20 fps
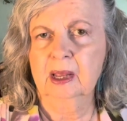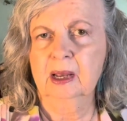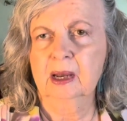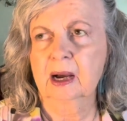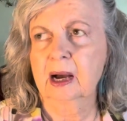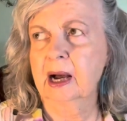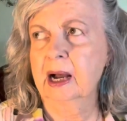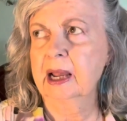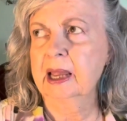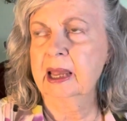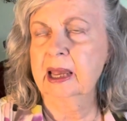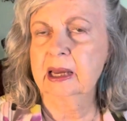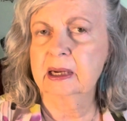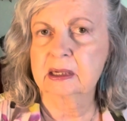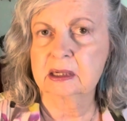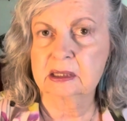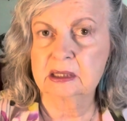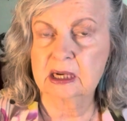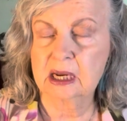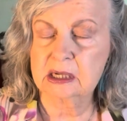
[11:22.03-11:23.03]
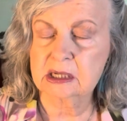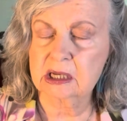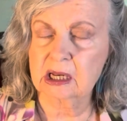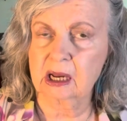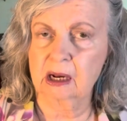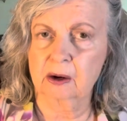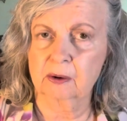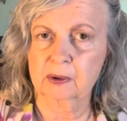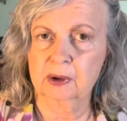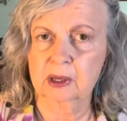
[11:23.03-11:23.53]
I had a desk
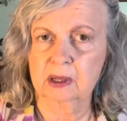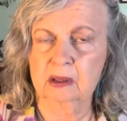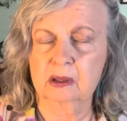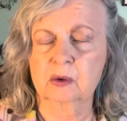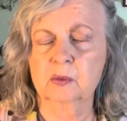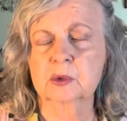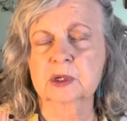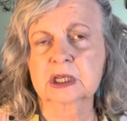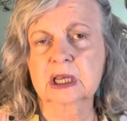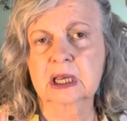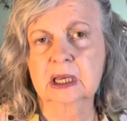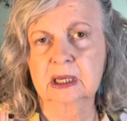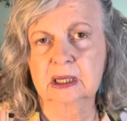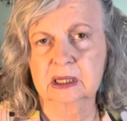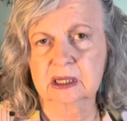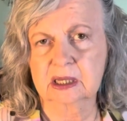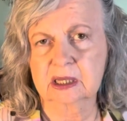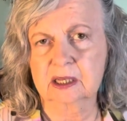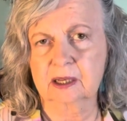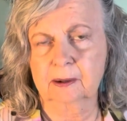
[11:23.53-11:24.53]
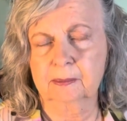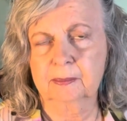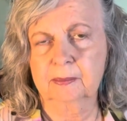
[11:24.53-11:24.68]
area that was his,